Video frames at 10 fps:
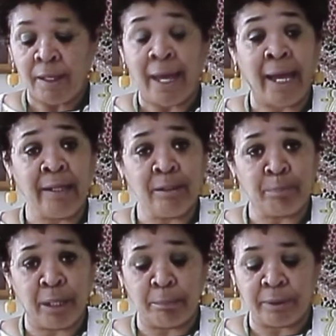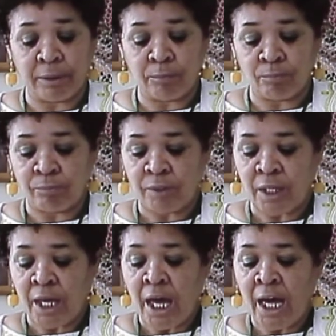and the public.
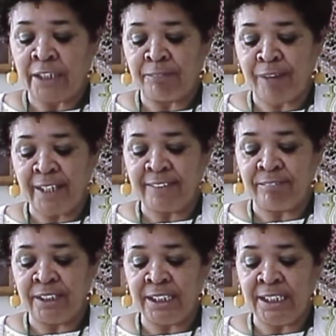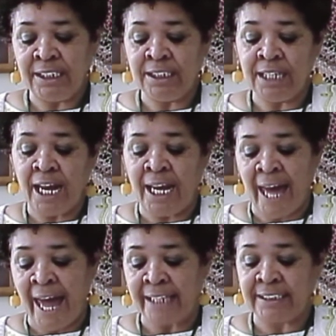A defective deed
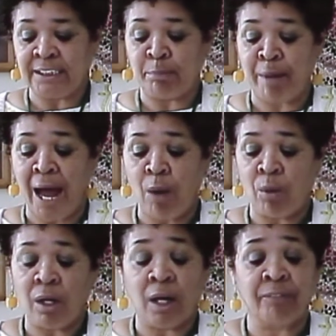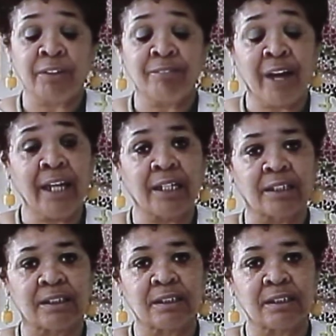lacks the power of conveyance.